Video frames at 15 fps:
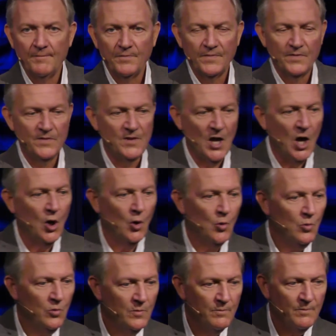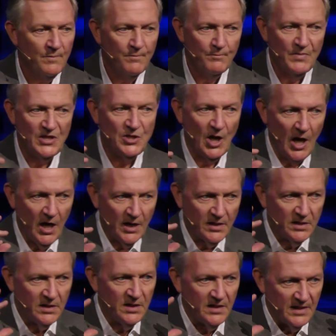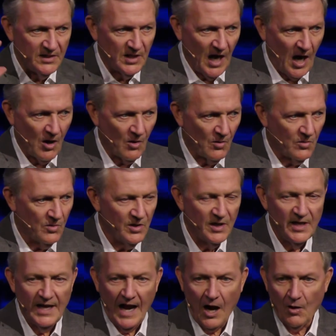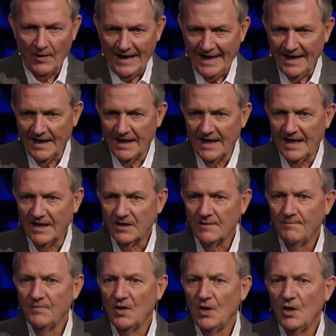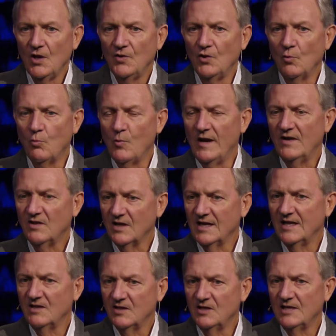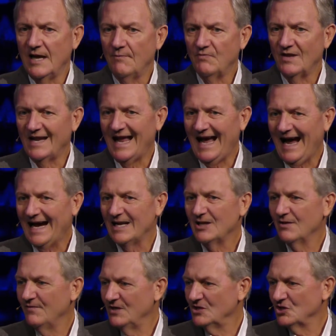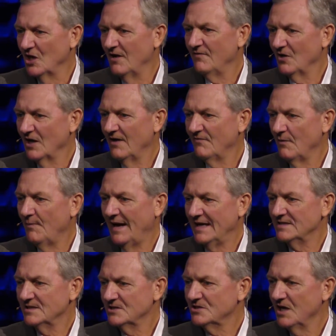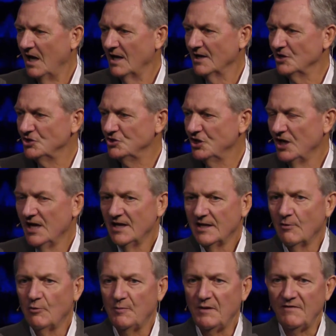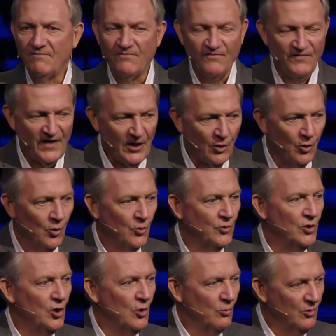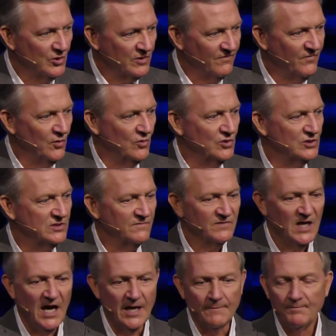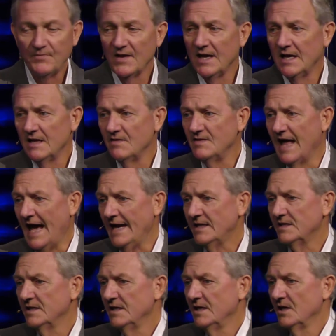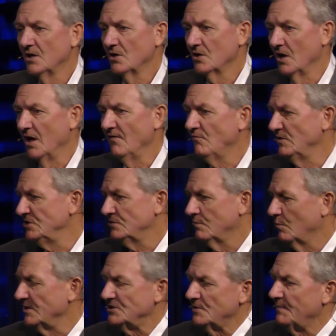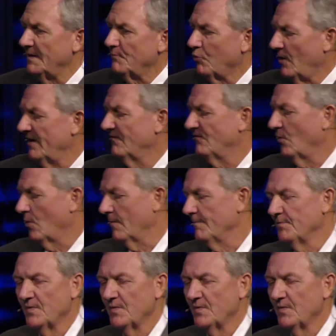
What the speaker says: know beyond our intellect the width, length, and depth, and height of His love, a love that passes knowledge. They would be filled with the fullness of God. That love we should be praying for.